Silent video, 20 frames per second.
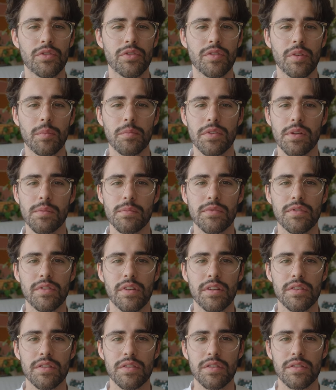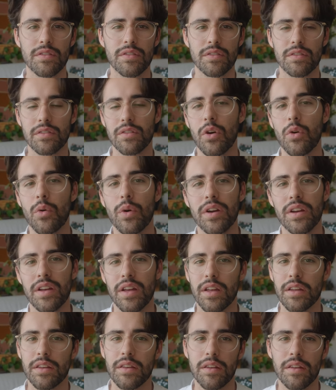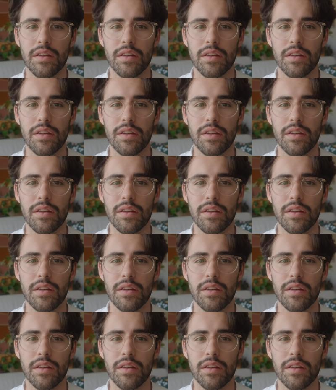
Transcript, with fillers: Sometimes I just go and get